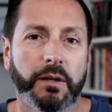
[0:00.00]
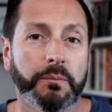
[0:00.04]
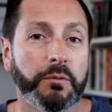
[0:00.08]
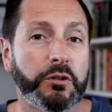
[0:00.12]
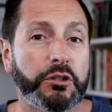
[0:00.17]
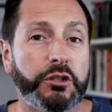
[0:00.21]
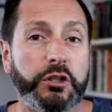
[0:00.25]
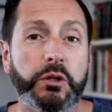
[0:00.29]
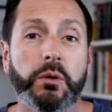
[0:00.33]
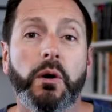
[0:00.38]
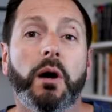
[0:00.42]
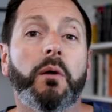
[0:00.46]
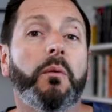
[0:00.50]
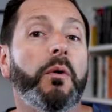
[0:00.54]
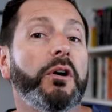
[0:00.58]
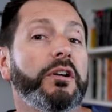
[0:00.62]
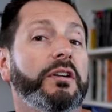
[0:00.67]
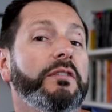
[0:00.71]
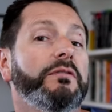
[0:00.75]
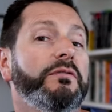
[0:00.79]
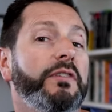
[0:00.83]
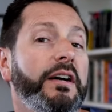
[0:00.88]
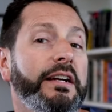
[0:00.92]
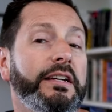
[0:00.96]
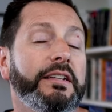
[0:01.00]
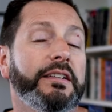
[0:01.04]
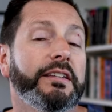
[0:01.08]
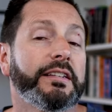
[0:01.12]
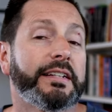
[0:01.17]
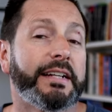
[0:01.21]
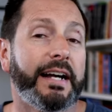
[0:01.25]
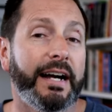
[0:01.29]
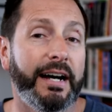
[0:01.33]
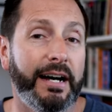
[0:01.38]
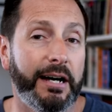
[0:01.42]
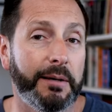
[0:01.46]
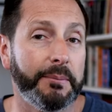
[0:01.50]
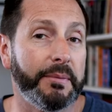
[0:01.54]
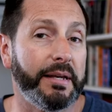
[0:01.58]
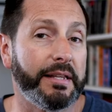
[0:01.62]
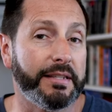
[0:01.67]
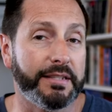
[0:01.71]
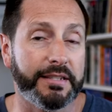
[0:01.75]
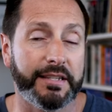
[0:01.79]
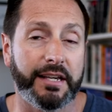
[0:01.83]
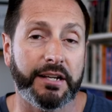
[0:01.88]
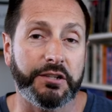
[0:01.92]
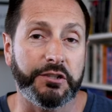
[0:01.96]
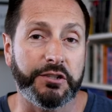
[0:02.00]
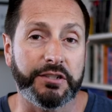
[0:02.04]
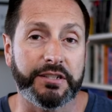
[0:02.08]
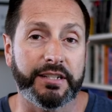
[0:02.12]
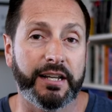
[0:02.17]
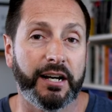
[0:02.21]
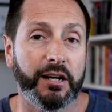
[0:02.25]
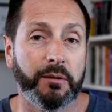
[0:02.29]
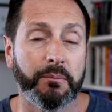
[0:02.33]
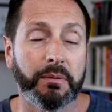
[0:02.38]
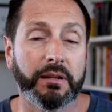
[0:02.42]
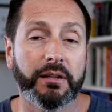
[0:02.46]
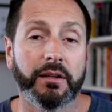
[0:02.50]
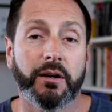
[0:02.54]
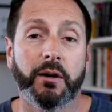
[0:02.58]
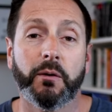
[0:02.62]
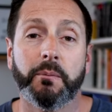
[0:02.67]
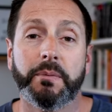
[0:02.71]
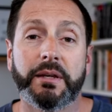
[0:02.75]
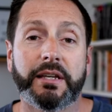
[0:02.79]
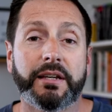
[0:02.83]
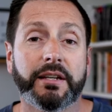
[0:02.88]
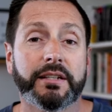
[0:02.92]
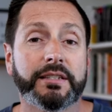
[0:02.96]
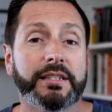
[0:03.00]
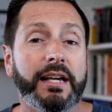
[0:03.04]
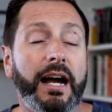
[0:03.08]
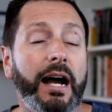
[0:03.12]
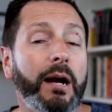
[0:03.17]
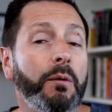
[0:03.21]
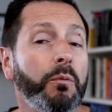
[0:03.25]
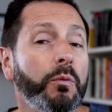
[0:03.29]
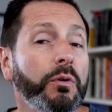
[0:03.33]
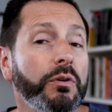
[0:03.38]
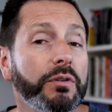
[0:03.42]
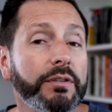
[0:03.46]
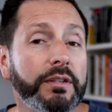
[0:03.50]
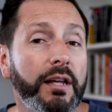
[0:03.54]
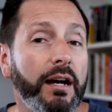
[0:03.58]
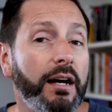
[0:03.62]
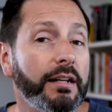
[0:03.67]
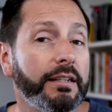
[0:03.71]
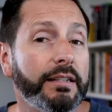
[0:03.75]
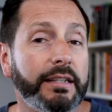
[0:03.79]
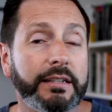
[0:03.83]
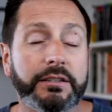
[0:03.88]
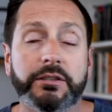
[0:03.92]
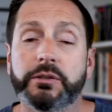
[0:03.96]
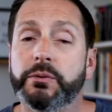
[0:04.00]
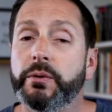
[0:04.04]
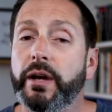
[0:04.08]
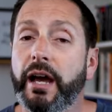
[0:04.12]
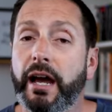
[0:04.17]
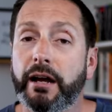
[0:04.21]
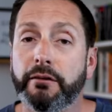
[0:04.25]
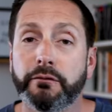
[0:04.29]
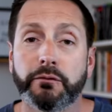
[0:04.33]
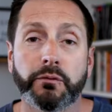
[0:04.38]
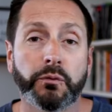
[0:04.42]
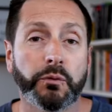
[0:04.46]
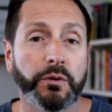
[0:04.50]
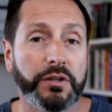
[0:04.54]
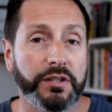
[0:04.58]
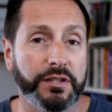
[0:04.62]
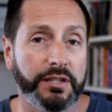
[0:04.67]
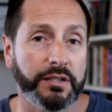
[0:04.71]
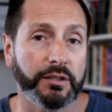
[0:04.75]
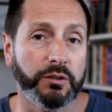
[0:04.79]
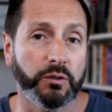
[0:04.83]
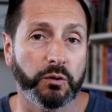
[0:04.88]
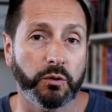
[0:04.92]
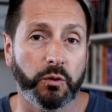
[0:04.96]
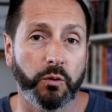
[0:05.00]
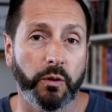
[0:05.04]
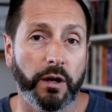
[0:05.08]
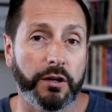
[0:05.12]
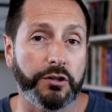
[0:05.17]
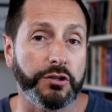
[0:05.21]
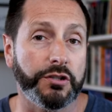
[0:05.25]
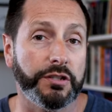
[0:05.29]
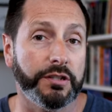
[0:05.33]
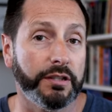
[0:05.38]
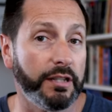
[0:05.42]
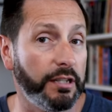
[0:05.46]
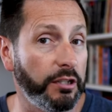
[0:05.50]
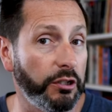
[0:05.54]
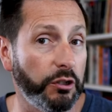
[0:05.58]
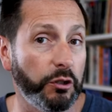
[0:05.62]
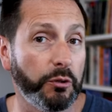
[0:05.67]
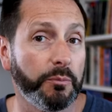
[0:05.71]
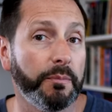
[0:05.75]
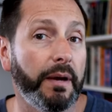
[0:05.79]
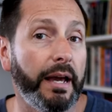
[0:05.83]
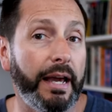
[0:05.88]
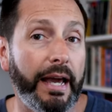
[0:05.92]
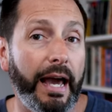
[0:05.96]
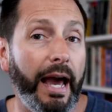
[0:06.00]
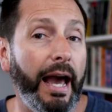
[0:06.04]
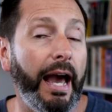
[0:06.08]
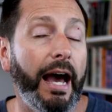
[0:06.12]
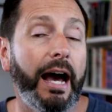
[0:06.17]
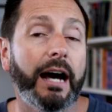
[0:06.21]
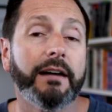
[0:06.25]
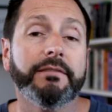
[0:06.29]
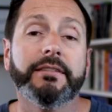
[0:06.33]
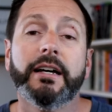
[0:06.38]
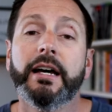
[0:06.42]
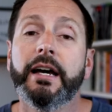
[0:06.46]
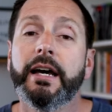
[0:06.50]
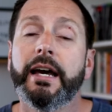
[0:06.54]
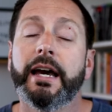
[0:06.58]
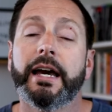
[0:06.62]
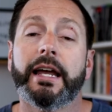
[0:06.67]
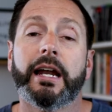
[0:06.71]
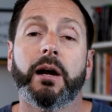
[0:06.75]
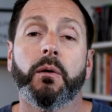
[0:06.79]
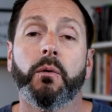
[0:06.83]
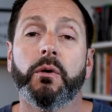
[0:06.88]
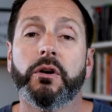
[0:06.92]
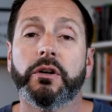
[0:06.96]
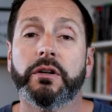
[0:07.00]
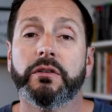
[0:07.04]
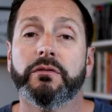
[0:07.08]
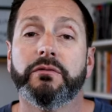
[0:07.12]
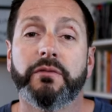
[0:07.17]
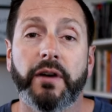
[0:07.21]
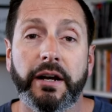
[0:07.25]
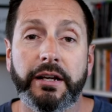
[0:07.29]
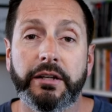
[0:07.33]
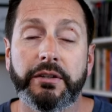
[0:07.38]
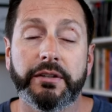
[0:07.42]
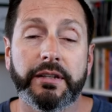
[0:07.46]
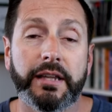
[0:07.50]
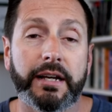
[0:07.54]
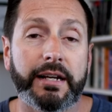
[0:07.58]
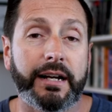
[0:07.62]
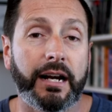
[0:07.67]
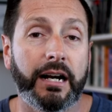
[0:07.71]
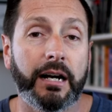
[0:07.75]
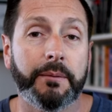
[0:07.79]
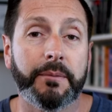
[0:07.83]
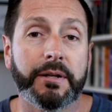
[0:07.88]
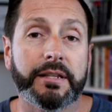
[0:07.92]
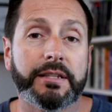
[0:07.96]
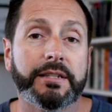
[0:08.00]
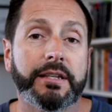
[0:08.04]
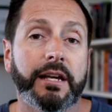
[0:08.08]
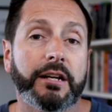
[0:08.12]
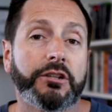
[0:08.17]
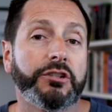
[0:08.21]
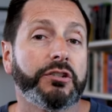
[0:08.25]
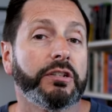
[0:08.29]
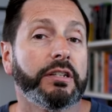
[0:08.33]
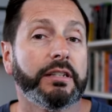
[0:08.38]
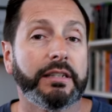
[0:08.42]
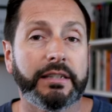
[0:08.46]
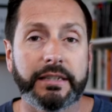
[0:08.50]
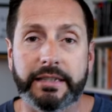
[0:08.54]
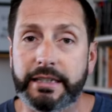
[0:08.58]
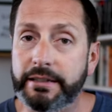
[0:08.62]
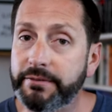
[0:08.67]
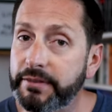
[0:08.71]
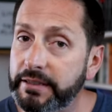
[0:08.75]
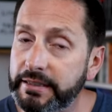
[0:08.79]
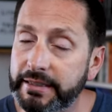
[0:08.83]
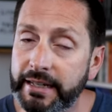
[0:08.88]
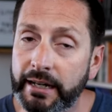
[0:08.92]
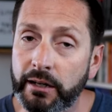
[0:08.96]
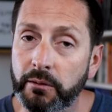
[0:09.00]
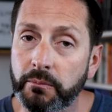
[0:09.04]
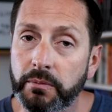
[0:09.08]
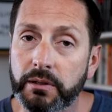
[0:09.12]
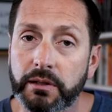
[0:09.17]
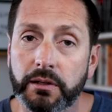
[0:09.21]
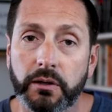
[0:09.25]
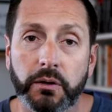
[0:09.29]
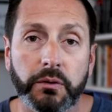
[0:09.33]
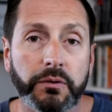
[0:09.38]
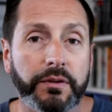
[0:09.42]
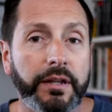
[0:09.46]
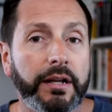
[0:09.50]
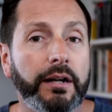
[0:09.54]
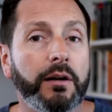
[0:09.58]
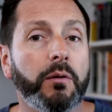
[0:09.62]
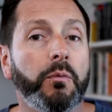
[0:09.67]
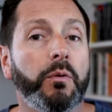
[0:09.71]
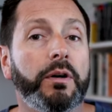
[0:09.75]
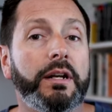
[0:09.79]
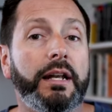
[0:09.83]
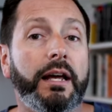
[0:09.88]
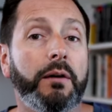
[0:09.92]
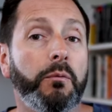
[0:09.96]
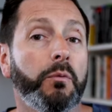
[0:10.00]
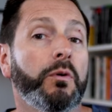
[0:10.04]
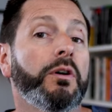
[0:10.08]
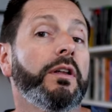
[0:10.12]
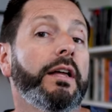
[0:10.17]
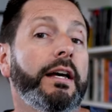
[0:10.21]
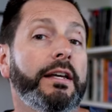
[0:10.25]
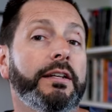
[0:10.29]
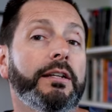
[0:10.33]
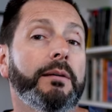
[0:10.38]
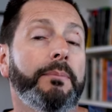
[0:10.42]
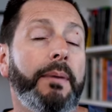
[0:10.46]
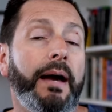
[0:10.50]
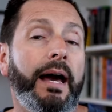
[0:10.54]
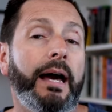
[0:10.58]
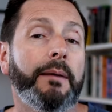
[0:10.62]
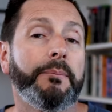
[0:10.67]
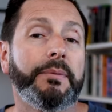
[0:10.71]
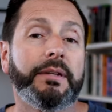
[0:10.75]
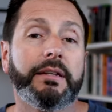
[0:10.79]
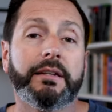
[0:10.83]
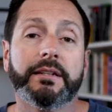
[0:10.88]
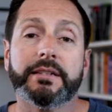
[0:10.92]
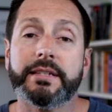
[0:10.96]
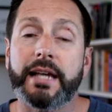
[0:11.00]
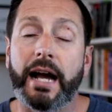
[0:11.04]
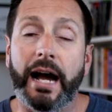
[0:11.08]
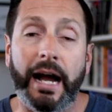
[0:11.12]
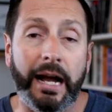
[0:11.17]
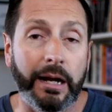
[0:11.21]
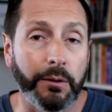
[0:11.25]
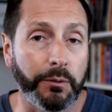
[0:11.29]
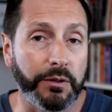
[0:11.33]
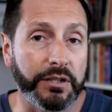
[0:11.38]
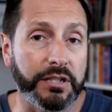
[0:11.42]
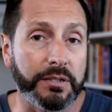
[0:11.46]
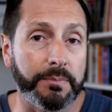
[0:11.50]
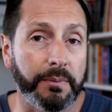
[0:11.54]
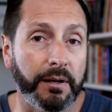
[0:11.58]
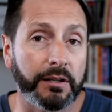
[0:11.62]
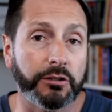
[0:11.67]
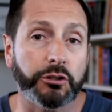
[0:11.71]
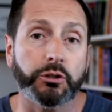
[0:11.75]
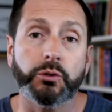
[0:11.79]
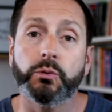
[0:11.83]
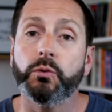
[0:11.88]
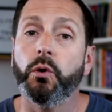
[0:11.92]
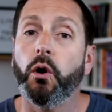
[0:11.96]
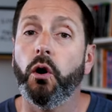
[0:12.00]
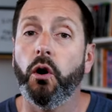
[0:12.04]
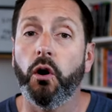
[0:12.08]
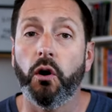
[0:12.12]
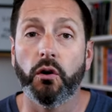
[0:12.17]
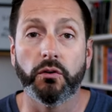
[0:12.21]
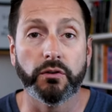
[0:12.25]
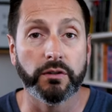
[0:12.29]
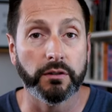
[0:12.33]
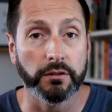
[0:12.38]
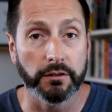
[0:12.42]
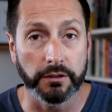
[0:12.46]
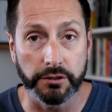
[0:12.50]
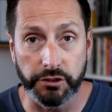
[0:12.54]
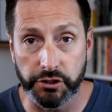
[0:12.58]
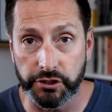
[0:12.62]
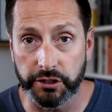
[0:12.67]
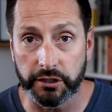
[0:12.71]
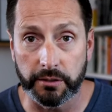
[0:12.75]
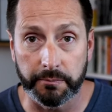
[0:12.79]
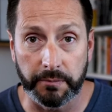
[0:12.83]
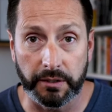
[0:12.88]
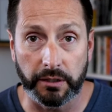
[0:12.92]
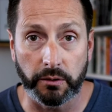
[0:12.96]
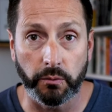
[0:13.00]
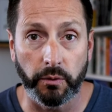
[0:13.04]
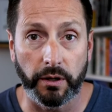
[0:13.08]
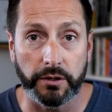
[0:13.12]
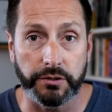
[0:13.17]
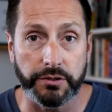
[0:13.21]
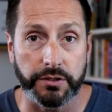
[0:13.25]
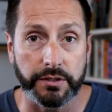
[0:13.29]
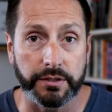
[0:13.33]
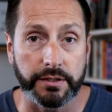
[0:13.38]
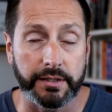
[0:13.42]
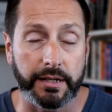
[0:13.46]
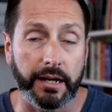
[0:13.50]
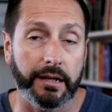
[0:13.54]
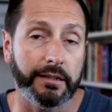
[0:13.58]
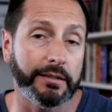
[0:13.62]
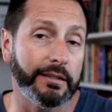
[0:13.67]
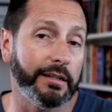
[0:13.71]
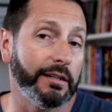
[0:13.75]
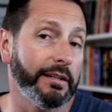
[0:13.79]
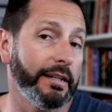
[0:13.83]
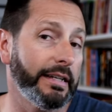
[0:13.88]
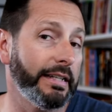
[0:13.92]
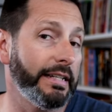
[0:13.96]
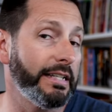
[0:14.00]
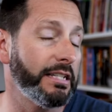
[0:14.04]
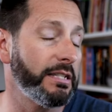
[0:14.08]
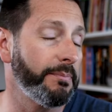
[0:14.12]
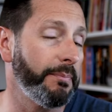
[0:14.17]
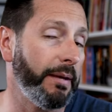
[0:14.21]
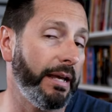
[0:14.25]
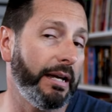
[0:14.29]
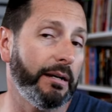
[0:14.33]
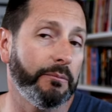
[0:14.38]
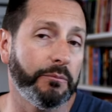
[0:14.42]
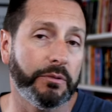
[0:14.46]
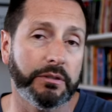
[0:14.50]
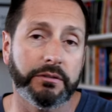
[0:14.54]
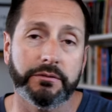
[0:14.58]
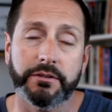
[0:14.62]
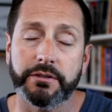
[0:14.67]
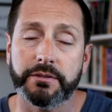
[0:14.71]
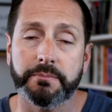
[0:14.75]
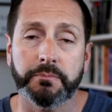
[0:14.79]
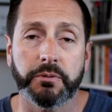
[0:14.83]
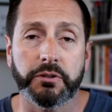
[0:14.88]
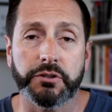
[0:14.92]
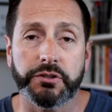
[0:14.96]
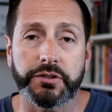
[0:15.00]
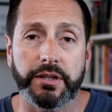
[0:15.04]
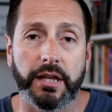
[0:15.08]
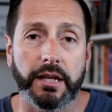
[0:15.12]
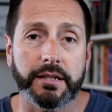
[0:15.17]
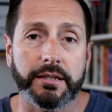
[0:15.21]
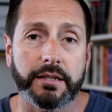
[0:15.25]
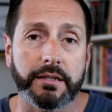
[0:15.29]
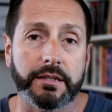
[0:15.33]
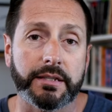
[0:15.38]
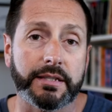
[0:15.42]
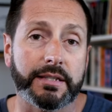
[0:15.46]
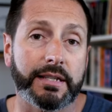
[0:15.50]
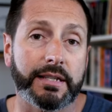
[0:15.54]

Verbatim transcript: Number two, I want to invite you to the comment section down below below because I will not get to every single question that you may have. And I want to invite you to that comment section, leave it down below there. What will end up happening is I respond to all the legitimate questions down there. Any spam, we just push that to the